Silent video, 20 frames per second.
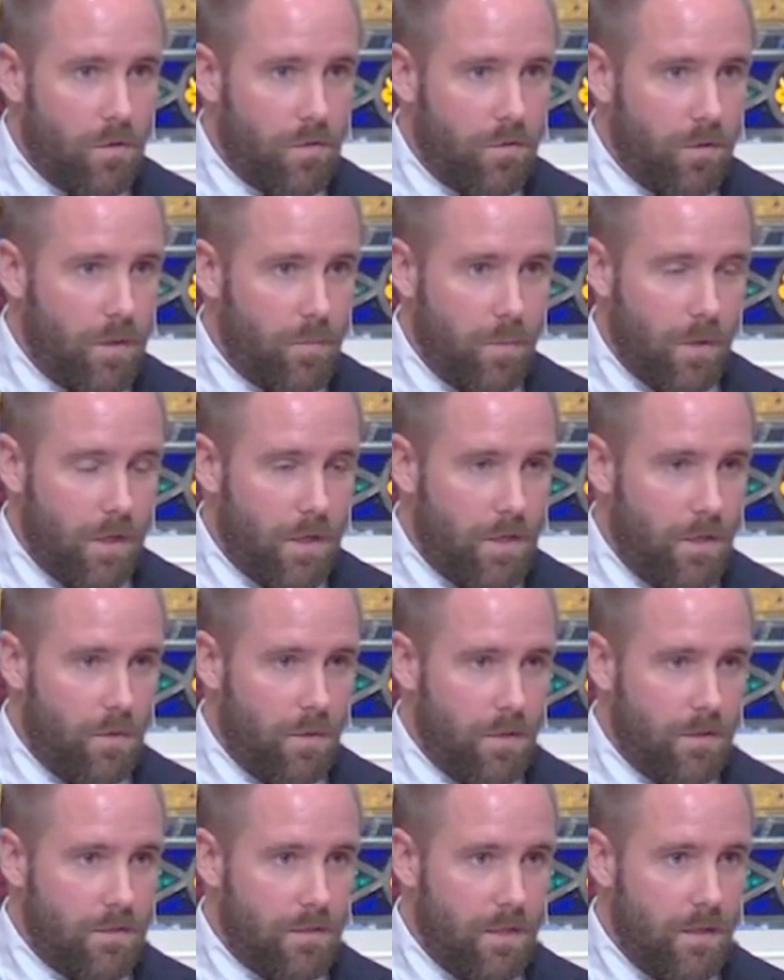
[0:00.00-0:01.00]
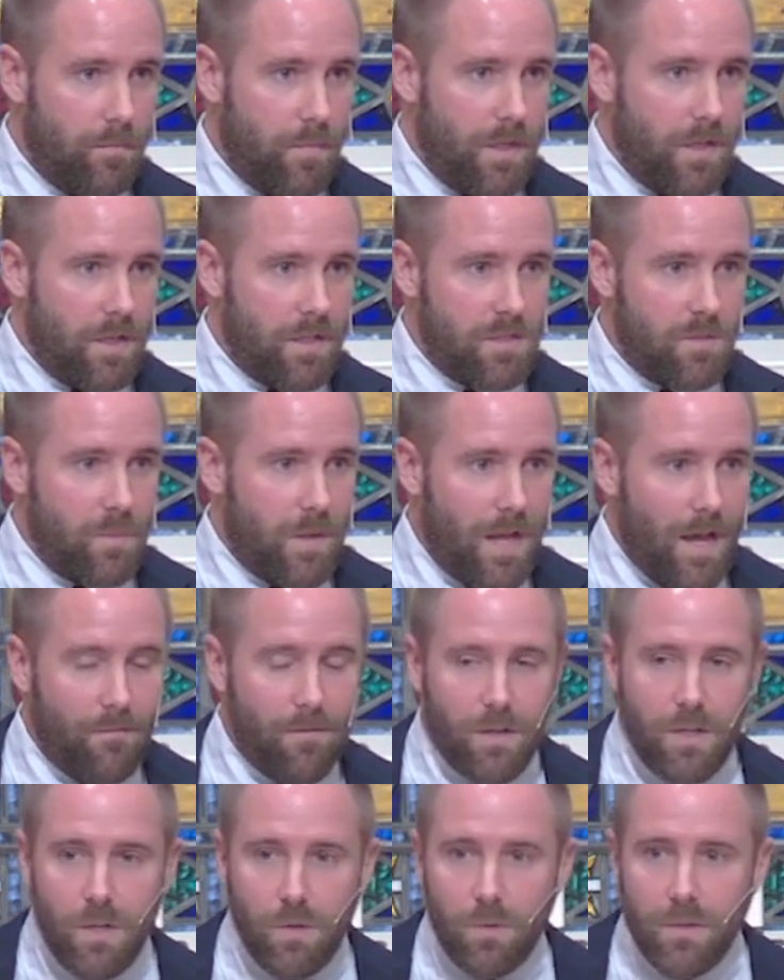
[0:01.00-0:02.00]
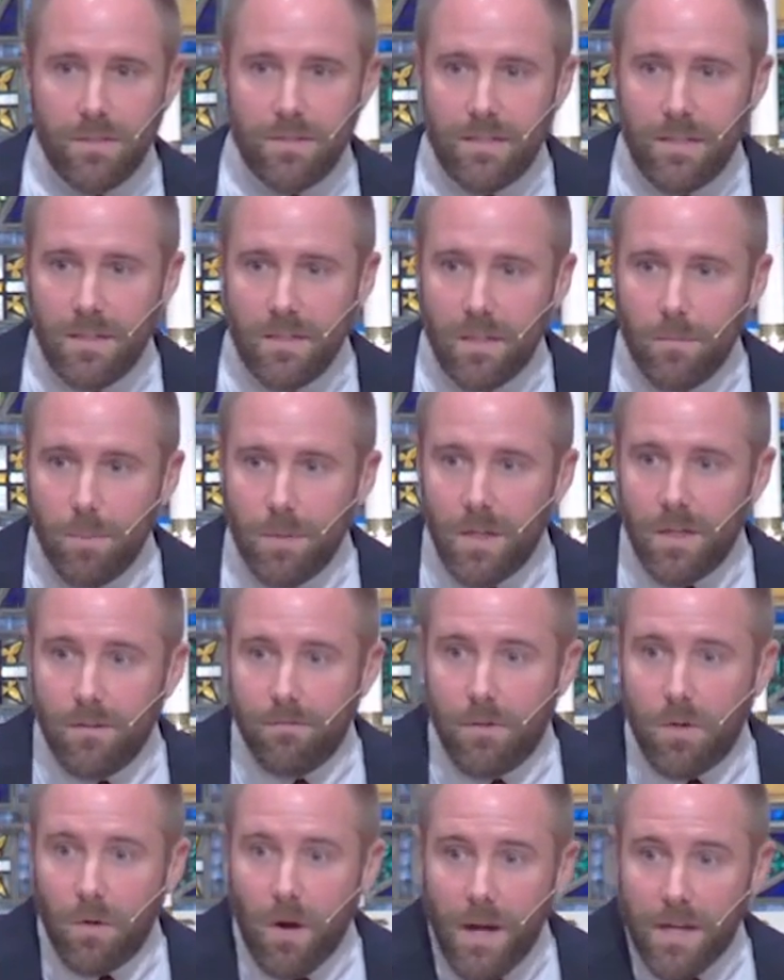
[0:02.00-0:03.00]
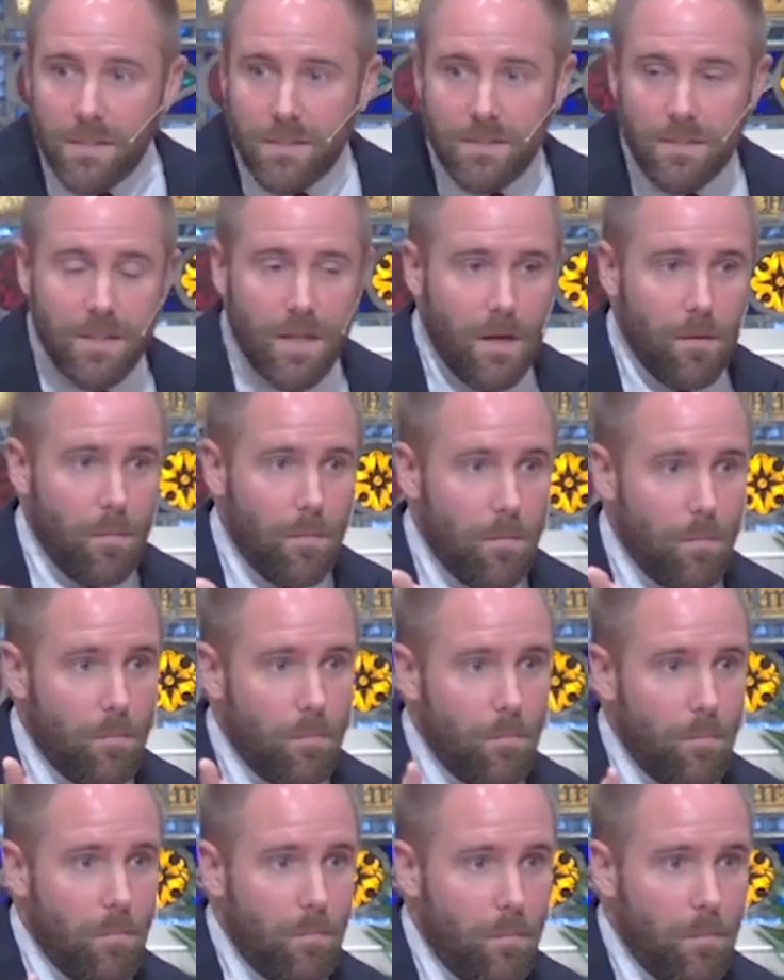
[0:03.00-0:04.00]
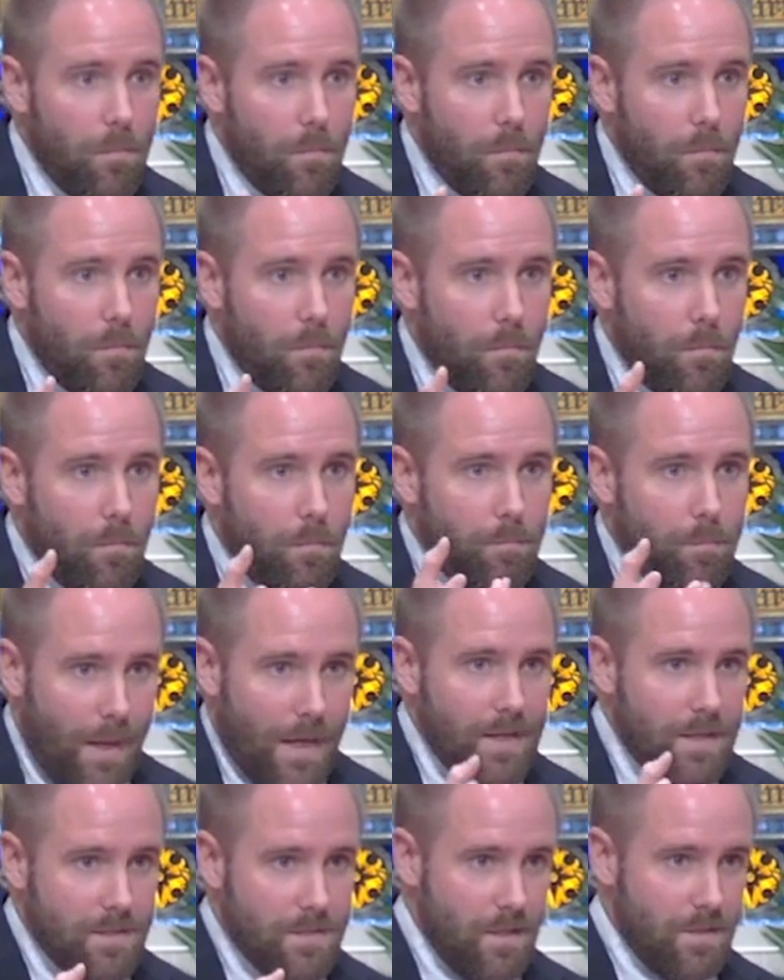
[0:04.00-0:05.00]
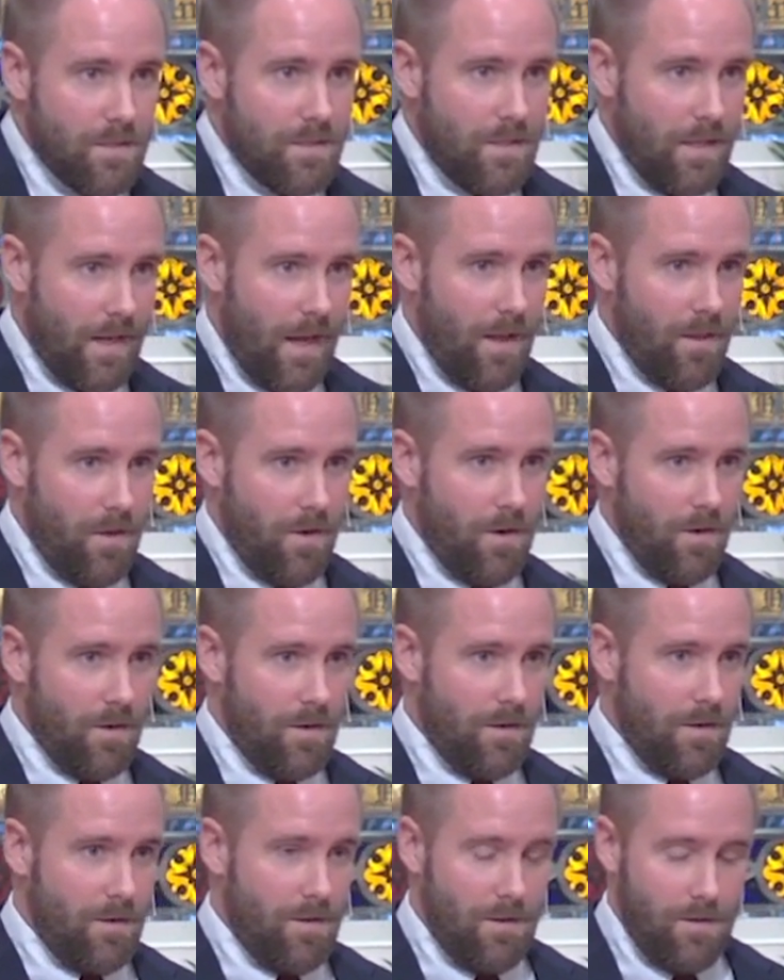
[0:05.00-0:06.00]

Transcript: earthly blood unity, because we have a unity in the blood of Christ that binds us together.